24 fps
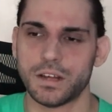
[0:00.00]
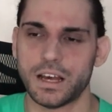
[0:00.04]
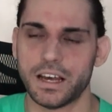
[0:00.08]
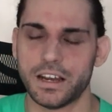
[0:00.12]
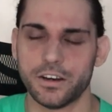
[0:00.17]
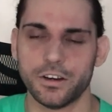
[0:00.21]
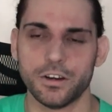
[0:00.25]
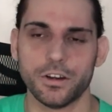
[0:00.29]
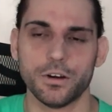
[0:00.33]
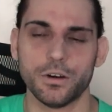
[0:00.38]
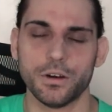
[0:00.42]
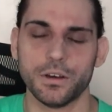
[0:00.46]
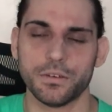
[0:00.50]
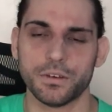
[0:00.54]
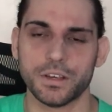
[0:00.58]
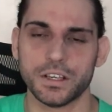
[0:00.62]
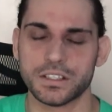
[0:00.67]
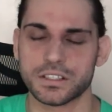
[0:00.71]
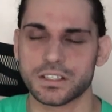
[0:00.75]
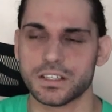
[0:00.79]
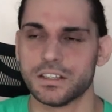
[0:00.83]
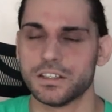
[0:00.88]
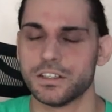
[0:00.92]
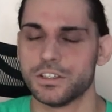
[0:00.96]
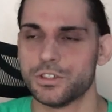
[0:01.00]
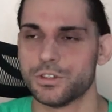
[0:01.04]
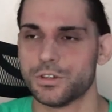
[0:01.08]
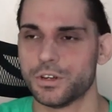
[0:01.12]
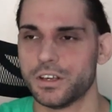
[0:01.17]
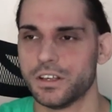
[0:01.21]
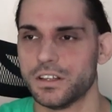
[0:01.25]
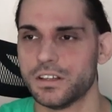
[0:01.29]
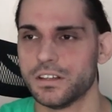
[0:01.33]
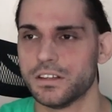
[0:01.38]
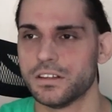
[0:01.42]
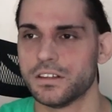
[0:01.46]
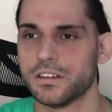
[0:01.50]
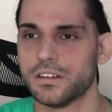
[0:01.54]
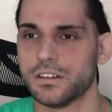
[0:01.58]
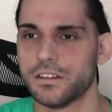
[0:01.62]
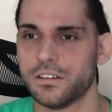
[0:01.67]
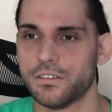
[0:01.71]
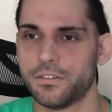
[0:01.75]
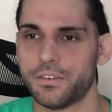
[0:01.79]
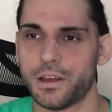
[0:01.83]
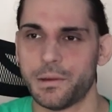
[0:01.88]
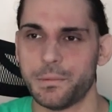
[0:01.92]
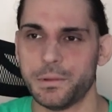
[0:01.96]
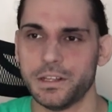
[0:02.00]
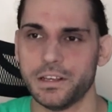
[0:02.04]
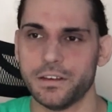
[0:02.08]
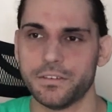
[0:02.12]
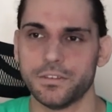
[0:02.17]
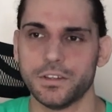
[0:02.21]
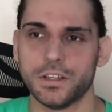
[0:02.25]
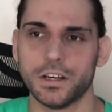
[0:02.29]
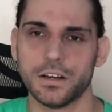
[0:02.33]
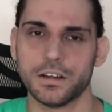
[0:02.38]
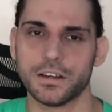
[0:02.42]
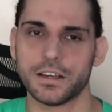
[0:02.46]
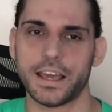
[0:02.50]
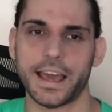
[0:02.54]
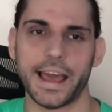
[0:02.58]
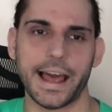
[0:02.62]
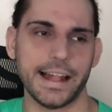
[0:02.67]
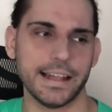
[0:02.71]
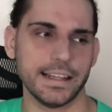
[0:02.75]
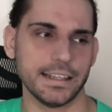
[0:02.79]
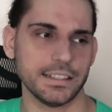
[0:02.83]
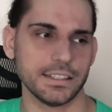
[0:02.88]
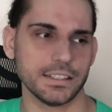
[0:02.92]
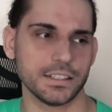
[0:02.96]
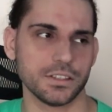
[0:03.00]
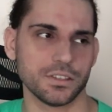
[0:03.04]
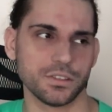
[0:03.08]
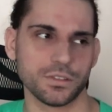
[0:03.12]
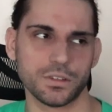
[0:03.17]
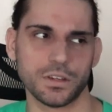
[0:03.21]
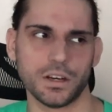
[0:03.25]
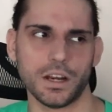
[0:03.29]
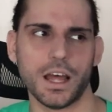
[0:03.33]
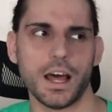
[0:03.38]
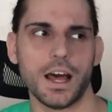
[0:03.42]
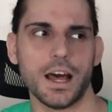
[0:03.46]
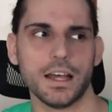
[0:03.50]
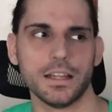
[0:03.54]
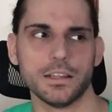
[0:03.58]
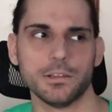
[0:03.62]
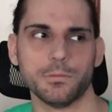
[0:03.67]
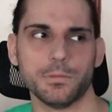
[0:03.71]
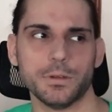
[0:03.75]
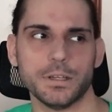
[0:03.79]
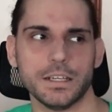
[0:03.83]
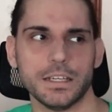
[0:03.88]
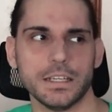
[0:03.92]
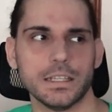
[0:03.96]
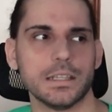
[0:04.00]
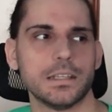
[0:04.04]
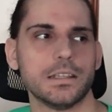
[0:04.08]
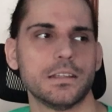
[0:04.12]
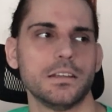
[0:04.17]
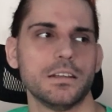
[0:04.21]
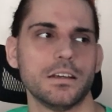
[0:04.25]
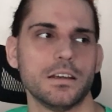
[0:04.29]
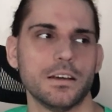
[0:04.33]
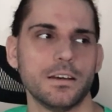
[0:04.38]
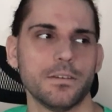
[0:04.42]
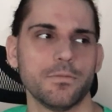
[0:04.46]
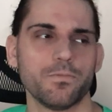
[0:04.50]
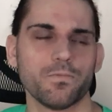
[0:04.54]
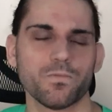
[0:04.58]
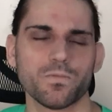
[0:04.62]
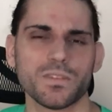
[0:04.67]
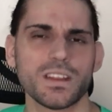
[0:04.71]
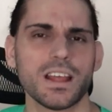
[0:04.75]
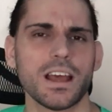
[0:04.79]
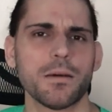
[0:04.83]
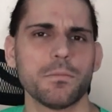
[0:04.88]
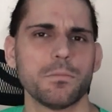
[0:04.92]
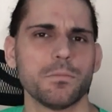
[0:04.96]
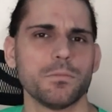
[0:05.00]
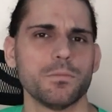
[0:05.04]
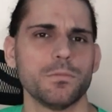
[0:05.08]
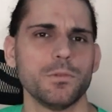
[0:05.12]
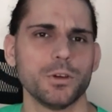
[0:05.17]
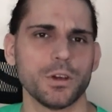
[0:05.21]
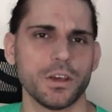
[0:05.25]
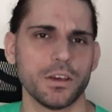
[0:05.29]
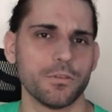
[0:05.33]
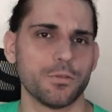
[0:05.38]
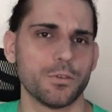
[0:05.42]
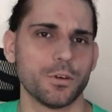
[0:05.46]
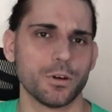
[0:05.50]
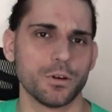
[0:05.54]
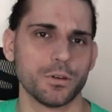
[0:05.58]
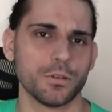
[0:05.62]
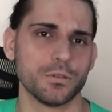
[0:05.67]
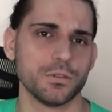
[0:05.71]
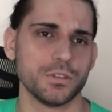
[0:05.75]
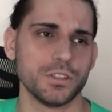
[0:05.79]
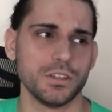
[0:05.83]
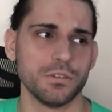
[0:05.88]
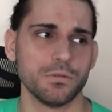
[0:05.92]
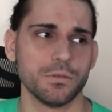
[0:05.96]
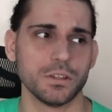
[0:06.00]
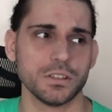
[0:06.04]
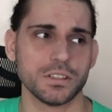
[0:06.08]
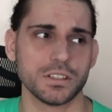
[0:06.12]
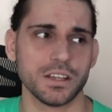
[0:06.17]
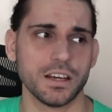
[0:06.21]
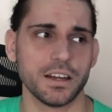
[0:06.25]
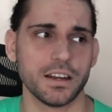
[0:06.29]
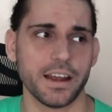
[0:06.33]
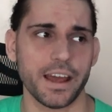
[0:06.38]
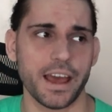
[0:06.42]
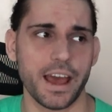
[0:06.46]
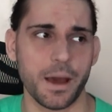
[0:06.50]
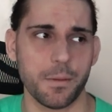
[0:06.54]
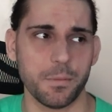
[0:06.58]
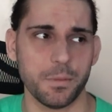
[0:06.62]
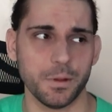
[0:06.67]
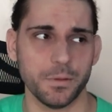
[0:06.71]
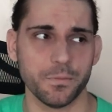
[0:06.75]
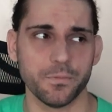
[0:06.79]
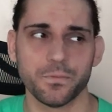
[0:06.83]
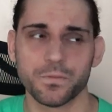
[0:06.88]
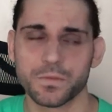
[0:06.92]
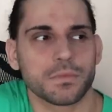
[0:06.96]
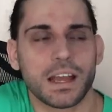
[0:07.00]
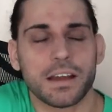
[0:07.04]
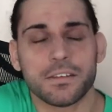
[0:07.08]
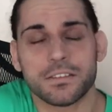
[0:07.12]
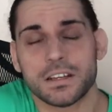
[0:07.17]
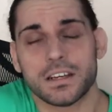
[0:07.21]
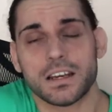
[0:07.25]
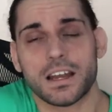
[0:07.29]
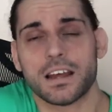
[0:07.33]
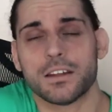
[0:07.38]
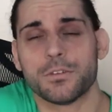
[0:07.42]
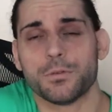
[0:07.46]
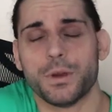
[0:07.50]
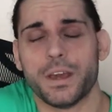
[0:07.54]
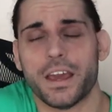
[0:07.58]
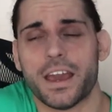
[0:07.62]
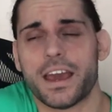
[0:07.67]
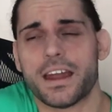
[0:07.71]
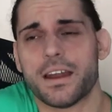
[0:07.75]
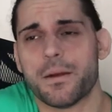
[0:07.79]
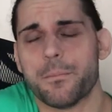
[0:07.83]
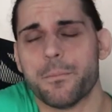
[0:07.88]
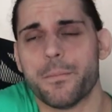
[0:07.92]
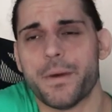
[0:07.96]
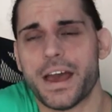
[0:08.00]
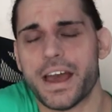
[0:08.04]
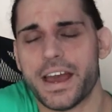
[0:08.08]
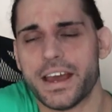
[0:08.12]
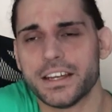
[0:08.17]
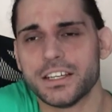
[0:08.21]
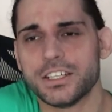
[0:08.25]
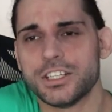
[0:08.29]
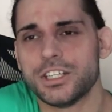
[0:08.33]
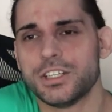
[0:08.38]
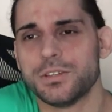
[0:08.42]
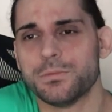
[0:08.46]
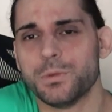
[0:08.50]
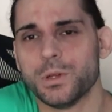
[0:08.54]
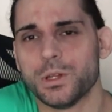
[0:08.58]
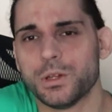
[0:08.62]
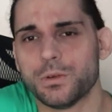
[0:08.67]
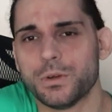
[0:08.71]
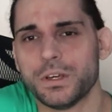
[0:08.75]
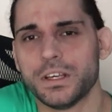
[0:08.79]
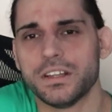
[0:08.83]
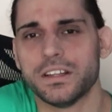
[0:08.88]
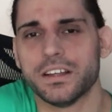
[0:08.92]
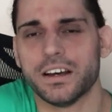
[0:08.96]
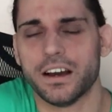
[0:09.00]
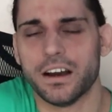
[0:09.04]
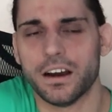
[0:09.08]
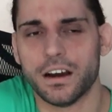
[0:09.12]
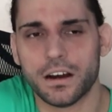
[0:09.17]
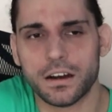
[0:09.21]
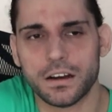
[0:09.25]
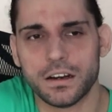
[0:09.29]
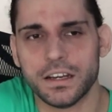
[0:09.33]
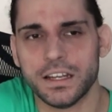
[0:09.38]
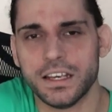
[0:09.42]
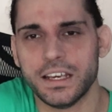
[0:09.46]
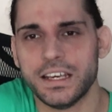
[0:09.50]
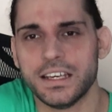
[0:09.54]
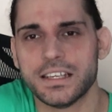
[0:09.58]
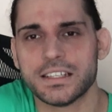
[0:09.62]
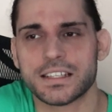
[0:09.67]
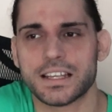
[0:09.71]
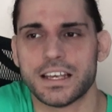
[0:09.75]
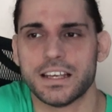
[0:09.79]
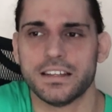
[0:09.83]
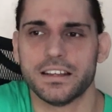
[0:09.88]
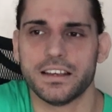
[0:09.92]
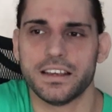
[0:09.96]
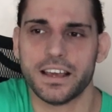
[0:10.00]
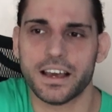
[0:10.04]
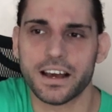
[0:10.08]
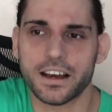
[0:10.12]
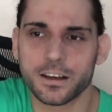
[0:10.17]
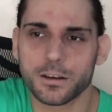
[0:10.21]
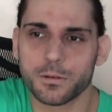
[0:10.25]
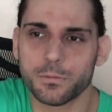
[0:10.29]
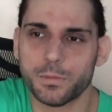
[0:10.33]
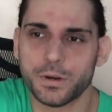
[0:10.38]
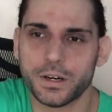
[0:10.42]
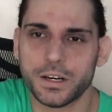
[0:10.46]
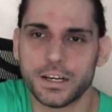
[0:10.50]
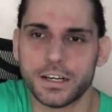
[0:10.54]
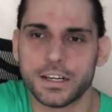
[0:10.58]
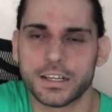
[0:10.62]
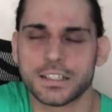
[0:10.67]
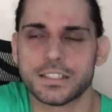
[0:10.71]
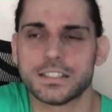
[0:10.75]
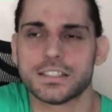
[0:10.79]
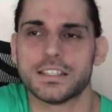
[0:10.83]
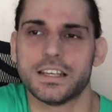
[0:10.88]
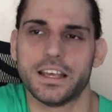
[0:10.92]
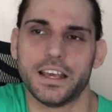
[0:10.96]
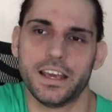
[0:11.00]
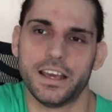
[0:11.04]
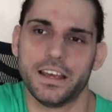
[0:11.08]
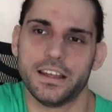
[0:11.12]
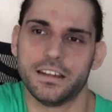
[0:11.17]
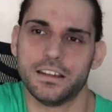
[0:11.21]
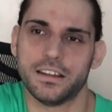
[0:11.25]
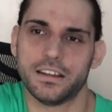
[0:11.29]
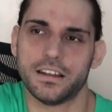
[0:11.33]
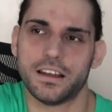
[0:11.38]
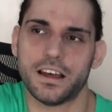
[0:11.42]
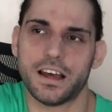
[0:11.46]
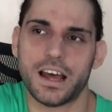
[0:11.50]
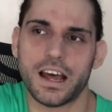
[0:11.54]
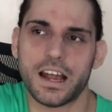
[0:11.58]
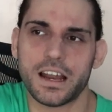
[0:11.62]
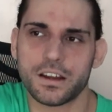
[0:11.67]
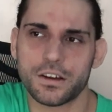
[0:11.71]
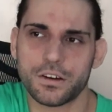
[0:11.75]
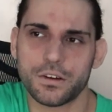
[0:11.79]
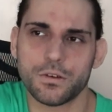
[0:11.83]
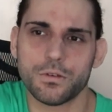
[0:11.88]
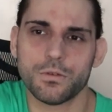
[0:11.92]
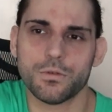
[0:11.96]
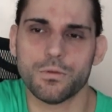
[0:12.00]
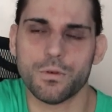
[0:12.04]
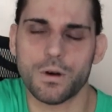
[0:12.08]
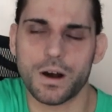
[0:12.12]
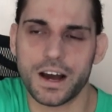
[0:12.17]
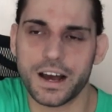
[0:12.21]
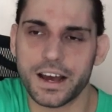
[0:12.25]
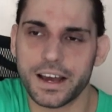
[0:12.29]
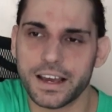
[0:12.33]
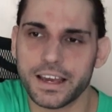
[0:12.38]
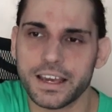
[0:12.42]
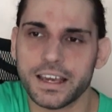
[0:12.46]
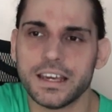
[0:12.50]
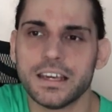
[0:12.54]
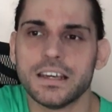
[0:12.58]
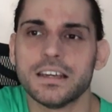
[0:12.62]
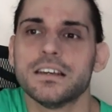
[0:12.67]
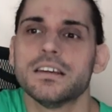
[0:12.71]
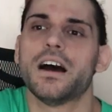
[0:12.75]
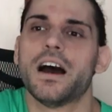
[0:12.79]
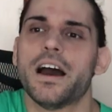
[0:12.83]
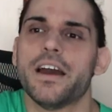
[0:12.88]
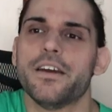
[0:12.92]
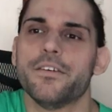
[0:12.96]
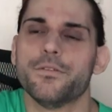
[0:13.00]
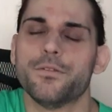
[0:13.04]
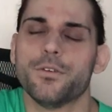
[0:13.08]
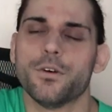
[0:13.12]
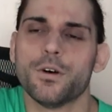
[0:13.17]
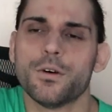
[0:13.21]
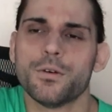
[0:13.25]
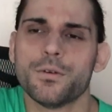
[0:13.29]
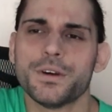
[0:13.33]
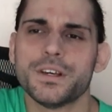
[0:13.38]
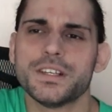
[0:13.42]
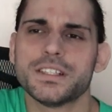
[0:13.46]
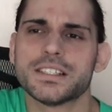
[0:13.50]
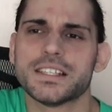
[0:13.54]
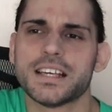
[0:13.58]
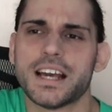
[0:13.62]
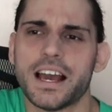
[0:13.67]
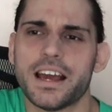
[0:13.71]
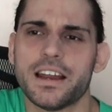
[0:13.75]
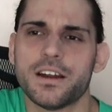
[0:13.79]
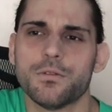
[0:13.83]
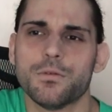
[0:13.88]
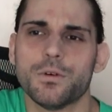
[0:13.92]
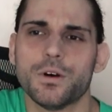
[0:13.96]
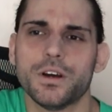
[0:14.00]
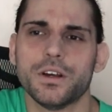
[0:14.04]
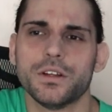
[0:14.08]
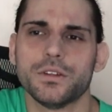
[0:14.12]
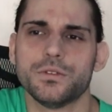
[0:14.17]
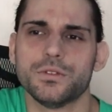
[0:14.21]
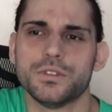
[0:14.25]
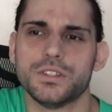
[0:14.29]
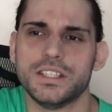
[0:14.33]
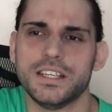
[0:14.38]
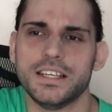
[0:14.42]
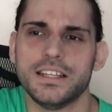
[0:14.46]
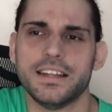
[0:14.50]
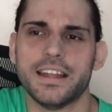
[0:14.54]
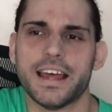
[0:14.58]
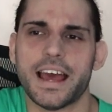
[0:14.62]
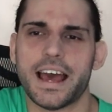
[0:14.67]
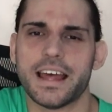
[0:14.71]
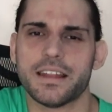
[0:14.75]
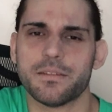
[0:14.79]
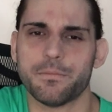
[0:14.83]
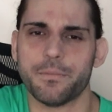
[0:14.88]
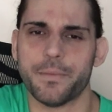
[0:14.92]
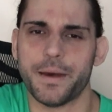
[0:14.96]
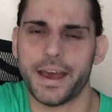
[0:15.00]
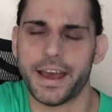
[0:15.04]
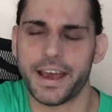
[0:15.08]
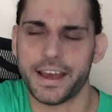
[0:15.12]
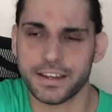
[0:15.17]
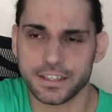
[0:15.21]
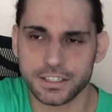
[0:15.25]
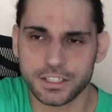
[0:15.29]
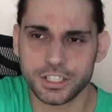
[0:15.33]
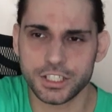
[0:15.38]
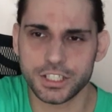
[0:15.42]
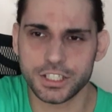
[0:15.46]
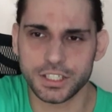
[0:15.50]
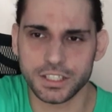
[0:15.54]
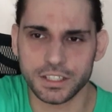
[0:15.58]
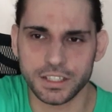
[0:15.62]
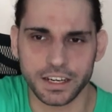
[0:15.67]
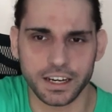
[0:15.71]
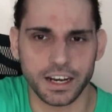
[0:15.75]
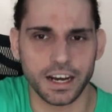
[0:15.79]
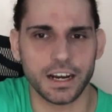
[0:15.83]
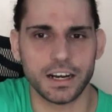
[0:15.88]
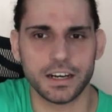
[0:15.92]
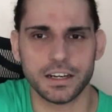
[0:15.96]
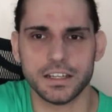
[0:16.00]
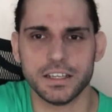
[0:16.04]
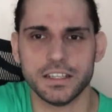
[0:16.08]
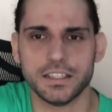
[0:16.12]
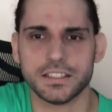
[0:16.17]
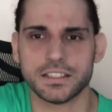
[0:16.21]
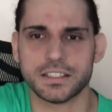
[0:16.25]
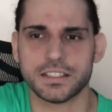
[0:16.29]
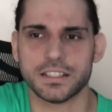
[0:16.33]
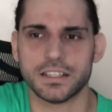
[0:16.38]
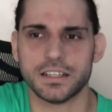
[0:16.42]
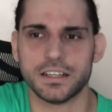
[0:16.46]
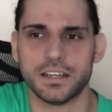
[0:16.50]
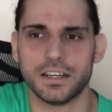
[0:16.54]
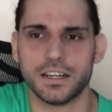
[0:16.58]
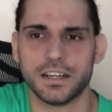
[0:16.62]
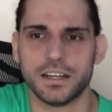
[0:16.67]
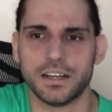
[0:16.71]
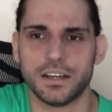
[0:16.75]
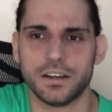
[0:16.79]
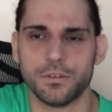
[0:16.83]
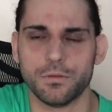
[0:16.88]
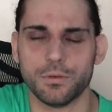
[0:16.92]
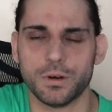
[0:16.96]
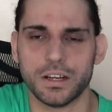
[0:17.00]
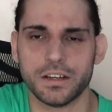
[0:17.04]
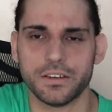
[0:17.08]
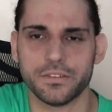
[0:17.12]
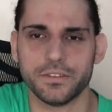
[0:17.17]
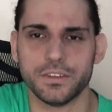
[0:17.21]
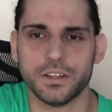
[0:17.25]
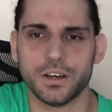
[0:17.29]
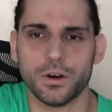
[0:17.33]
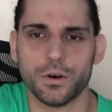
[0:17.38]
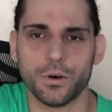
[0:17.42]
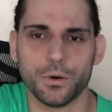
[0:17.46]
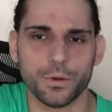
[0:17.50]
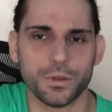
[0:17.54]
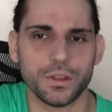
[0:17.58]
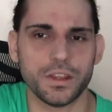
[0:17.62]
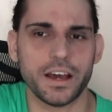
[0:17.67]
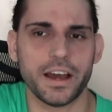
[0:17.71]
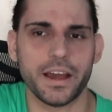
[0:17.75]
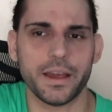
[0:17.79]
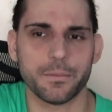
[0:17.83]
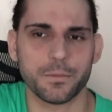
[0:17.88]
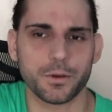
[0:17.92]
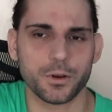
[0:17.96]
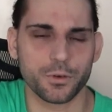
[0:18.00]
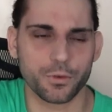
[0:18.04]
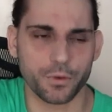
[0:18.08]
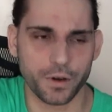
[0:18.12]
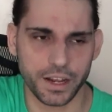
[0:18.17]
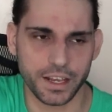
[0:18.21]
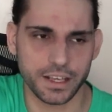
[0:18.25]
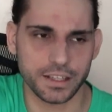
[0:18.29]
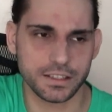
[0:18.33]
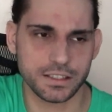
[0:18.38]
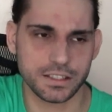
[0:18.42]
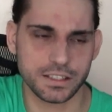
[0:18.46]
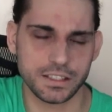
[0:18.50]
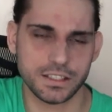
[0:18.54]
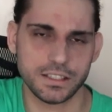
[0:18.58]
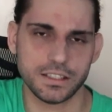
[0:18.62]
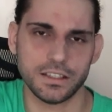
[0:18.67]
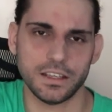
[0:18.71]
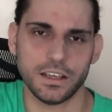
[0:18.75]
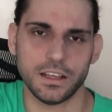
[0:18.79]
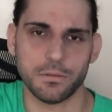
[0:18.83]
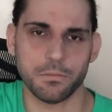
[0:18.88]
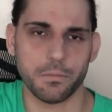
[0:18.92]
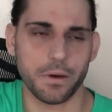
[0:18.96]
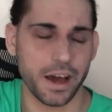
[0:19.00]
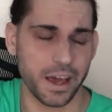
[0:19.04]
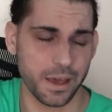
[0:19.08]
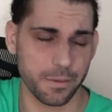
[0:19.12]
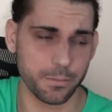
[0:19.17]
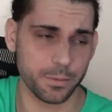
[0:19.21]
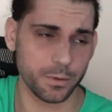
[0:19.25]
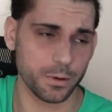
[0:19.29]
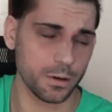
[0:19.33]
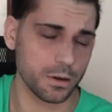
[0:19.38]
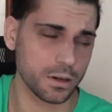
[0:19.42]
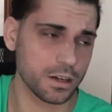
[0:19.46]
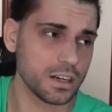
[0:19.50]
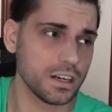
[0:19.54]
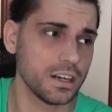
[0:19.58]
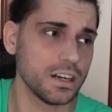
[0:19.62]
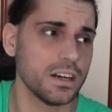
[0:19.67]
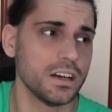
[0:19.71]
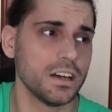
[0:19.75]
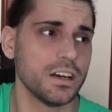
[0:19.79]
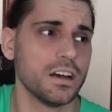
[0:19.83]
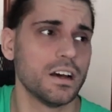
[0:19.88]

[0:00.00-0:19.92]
I don't know if he's gonna join the family of Don Callis or not, but I'm looking forward to see what's gonna happen. After that we had a match between the Hardys and the Young Bucks, and I don't know why, I've always kind of wanted to see that match. The Hardys are one of the all-time greats in my book.